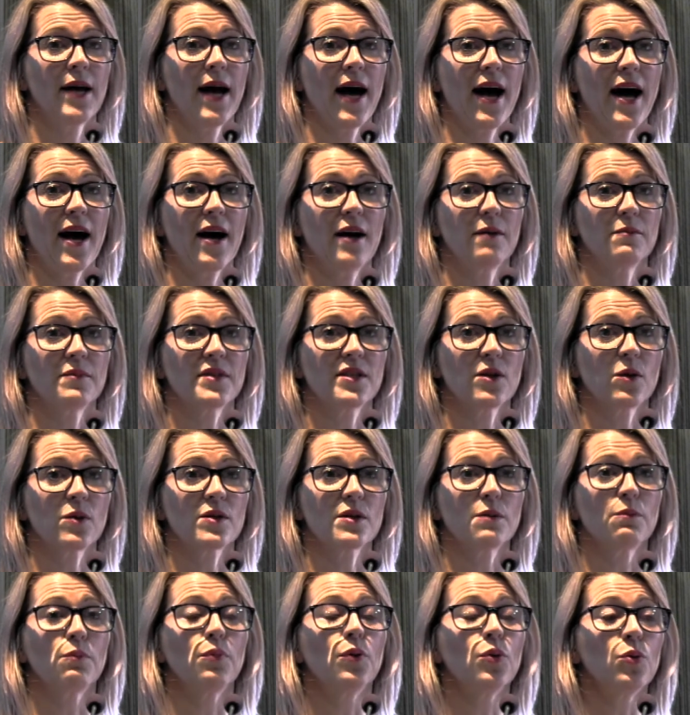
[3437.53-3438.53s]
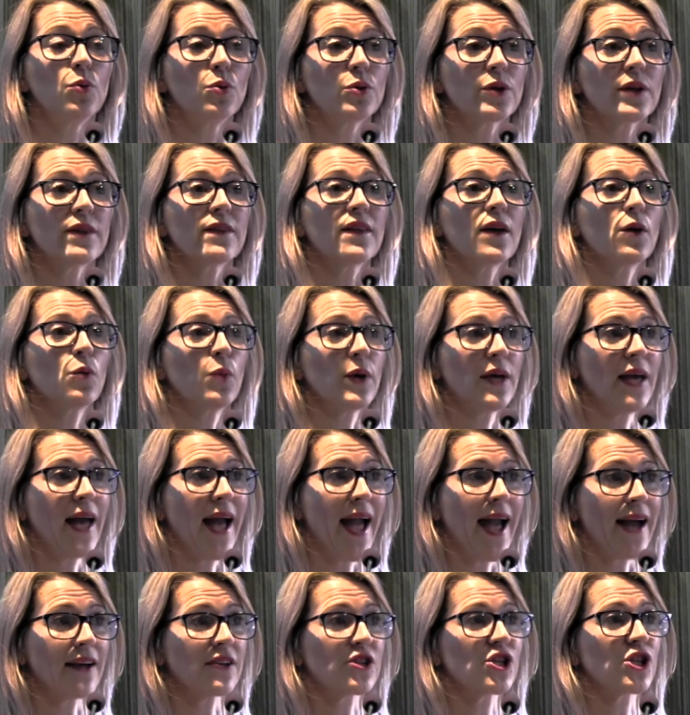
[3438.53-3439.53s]
So it's important that we
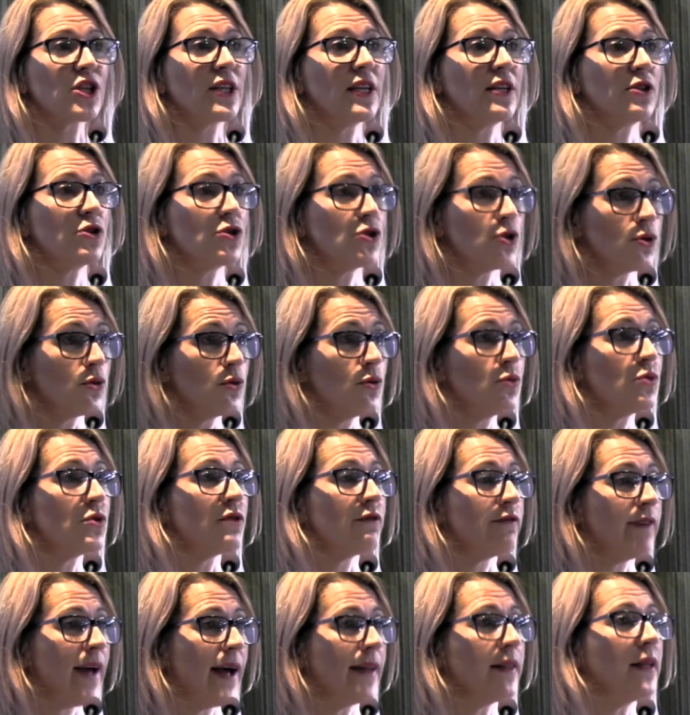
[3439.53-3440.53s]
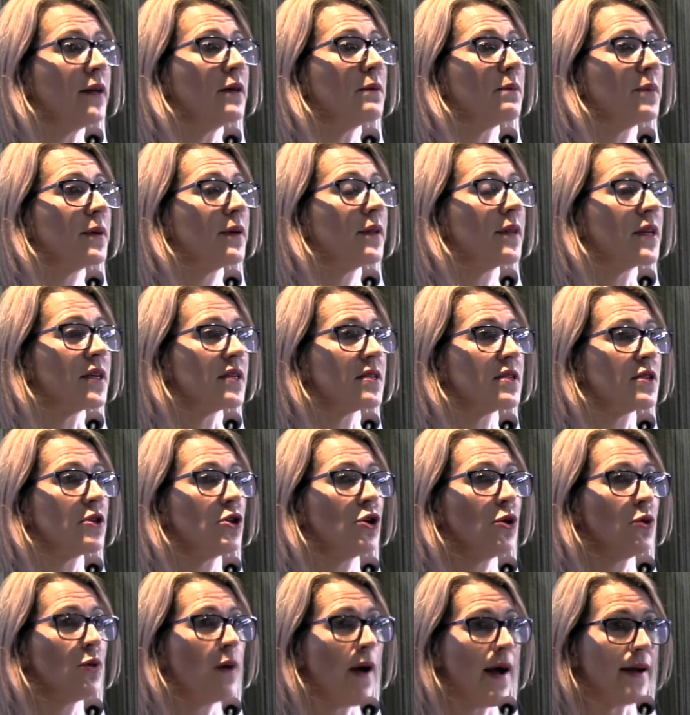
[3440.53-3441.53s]
actually do develop this
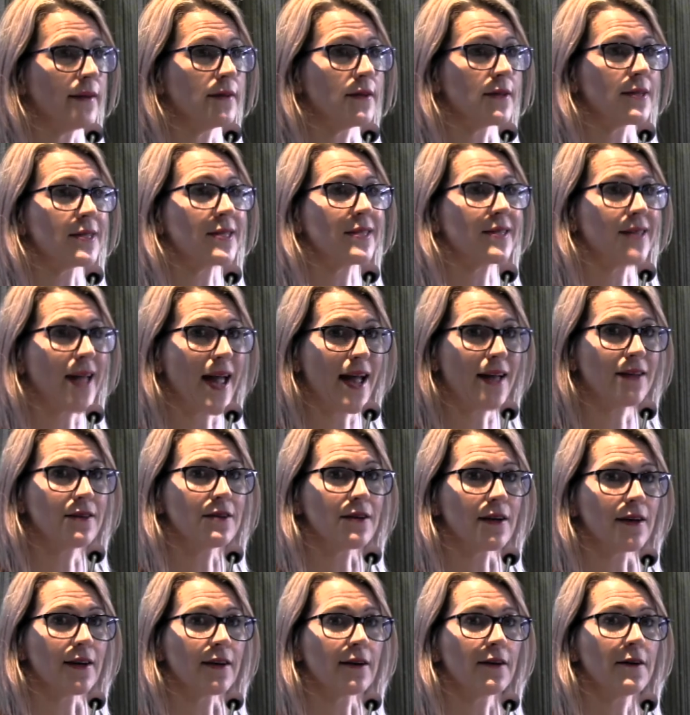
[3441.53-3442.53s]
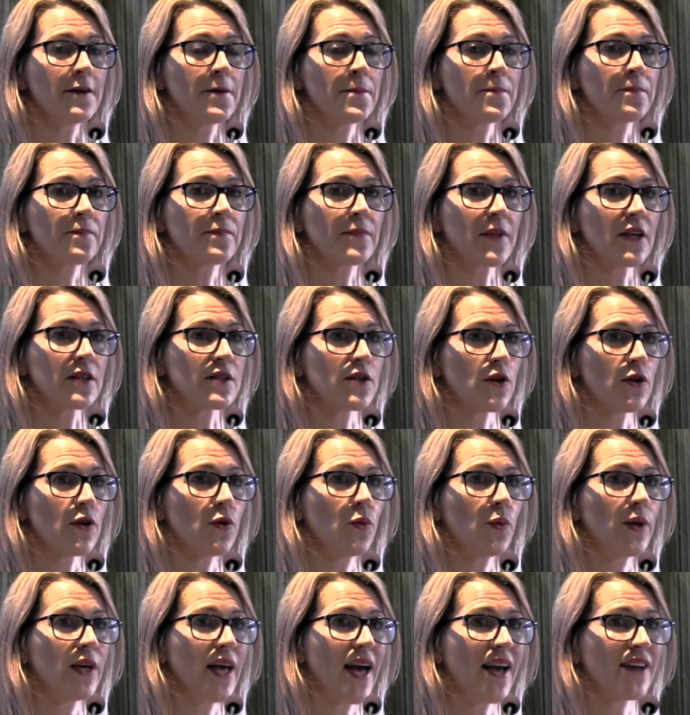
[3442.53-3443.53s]
new understanding so
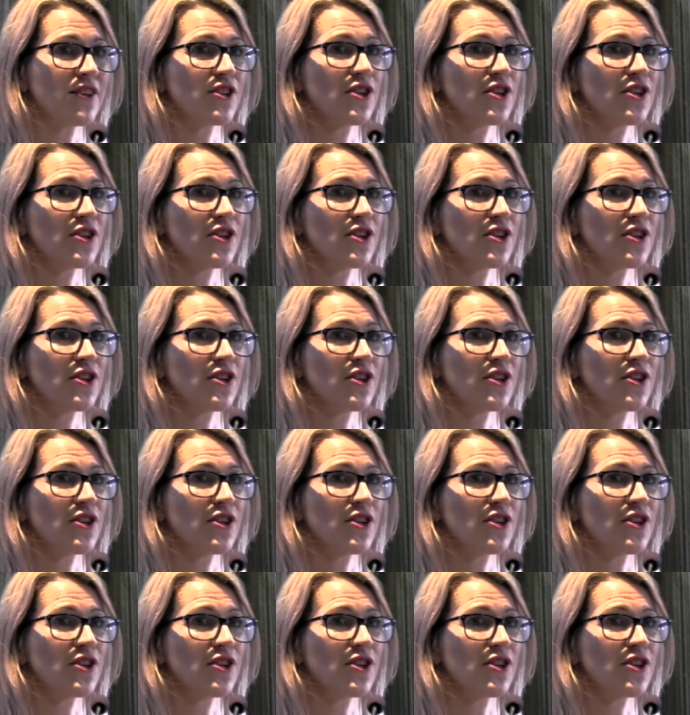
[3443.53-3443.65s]
that we